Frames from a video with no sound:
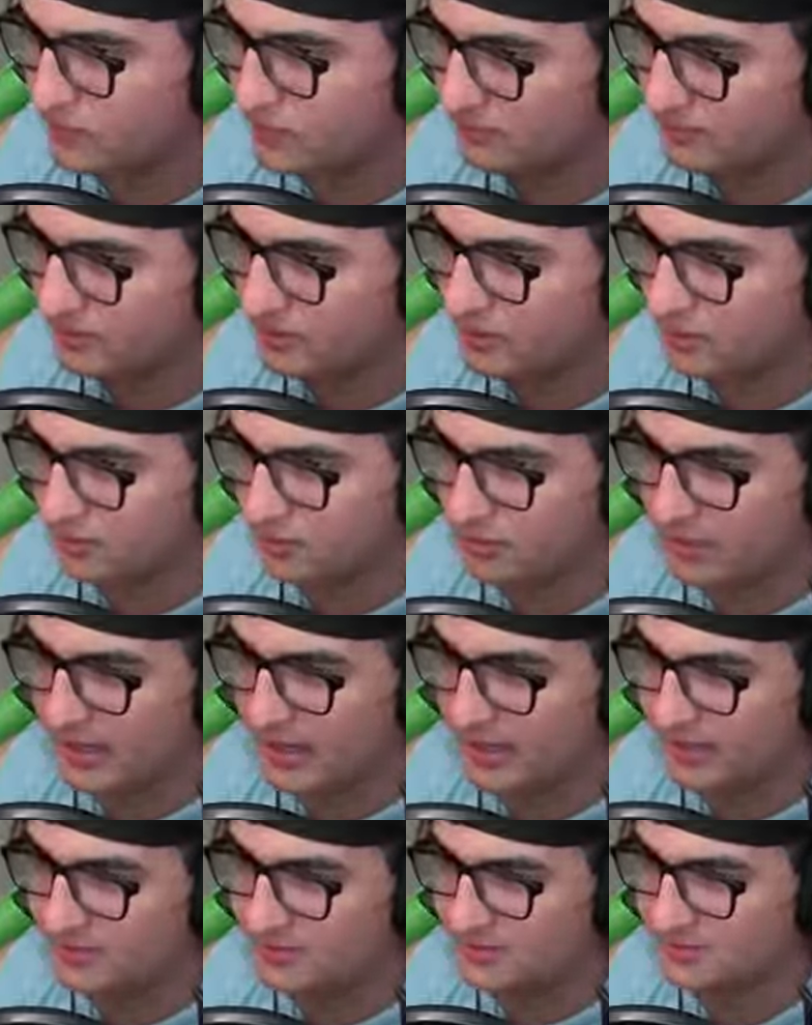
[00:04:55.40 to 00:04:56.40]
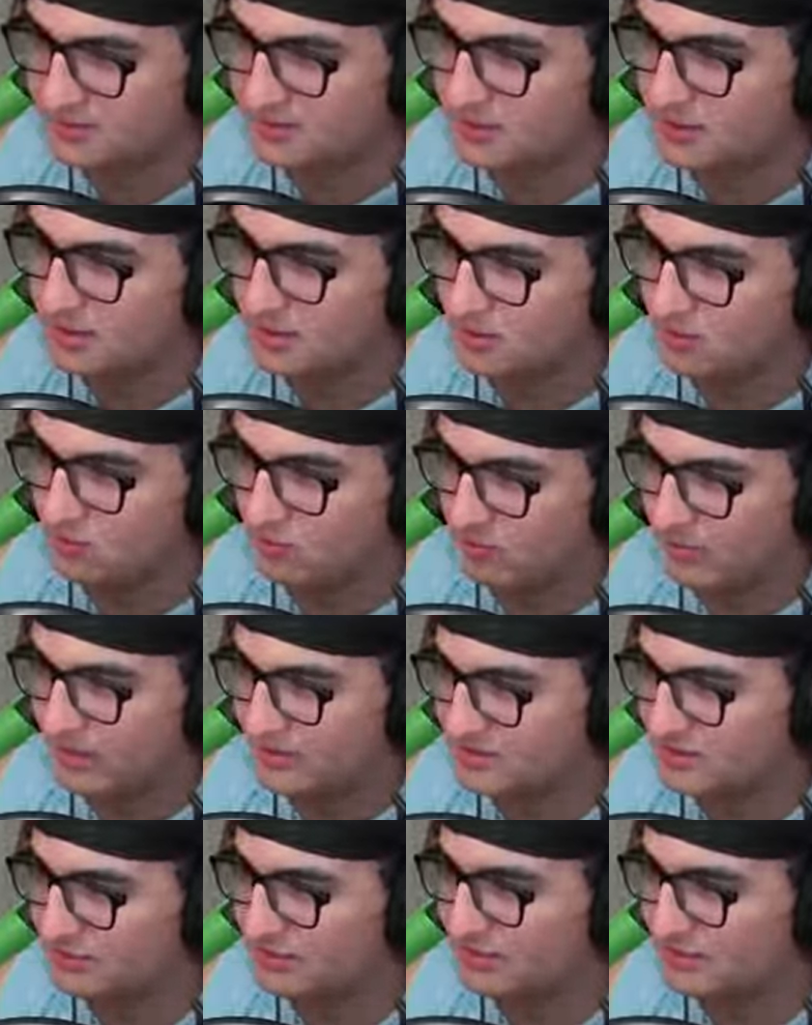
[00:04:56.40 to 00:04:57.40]
beat your ass. My
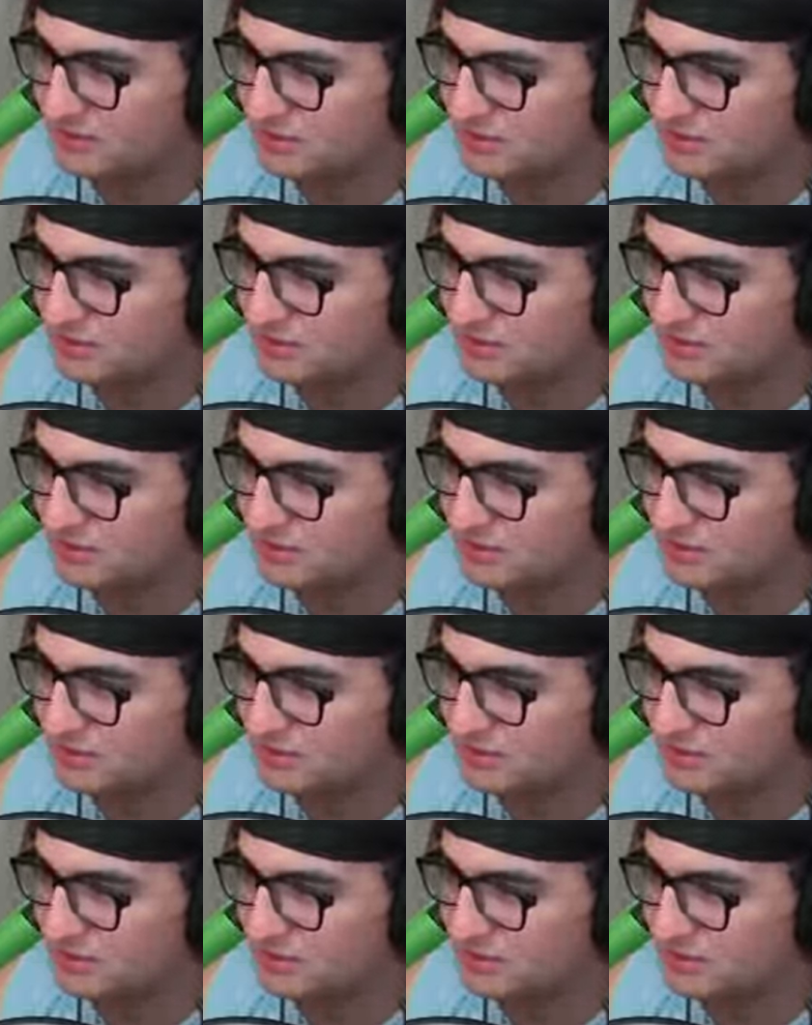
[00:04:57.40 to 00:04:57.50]
teammates